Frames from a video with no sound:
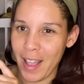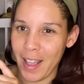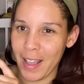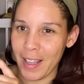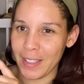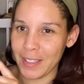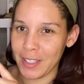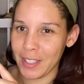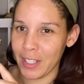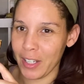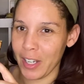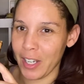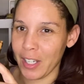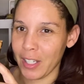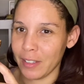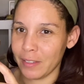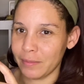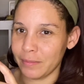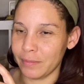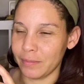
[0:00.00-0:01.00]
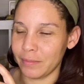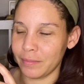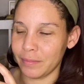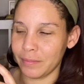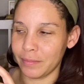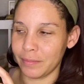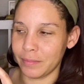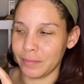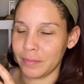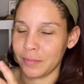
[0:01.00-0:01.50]
It's like,
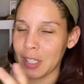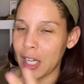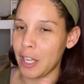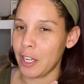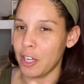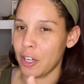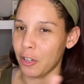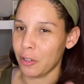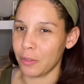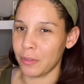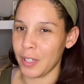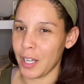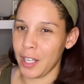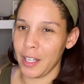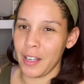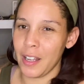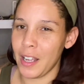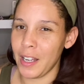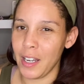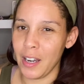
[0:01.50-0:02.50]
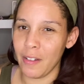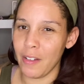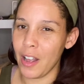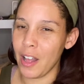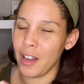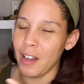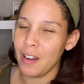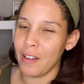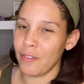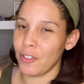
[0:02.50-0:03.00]
I know, I
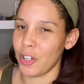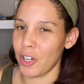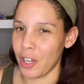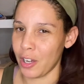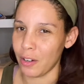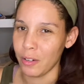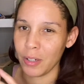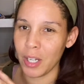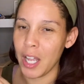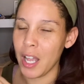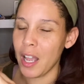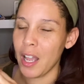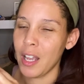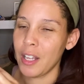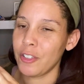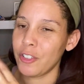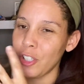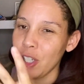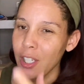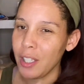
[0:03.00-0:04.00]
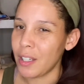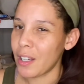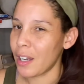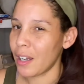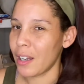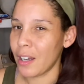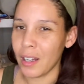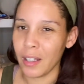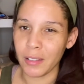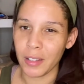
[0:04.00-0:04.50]
never know.
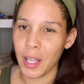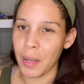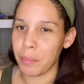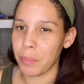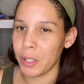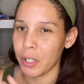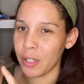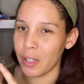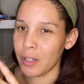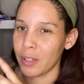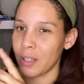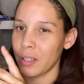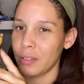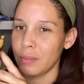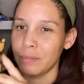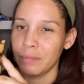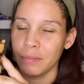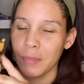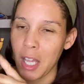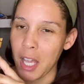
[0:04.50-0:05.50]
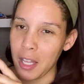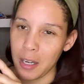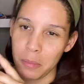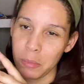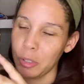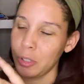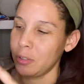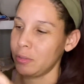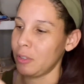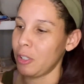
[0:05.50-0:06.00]
Cheetah, leopard,
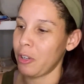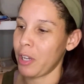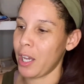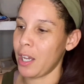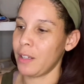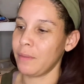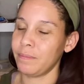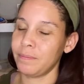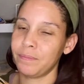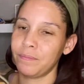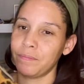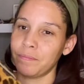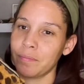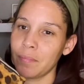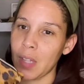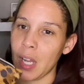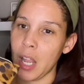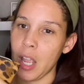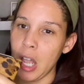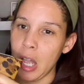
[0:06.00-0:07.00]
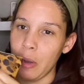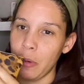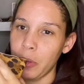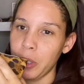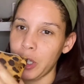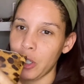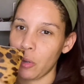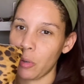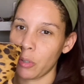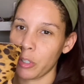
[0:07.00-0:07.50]
animal, okay? With
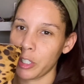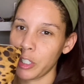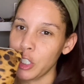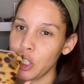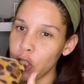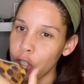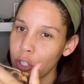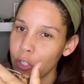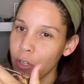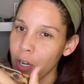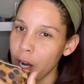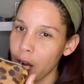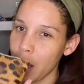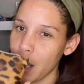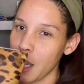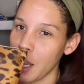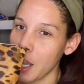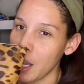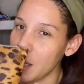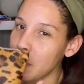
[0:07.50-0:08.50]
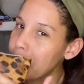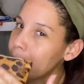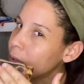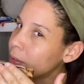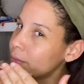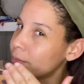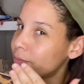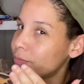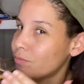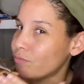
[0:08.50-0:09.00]
the orange stripe.
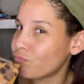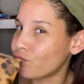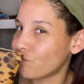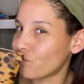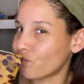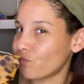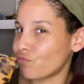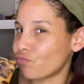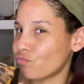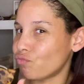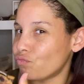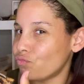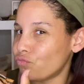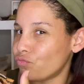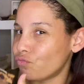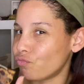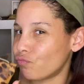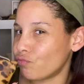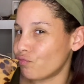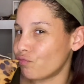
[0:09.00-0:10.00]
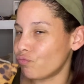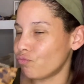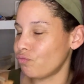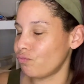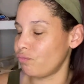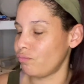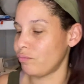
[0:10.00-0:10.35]
No,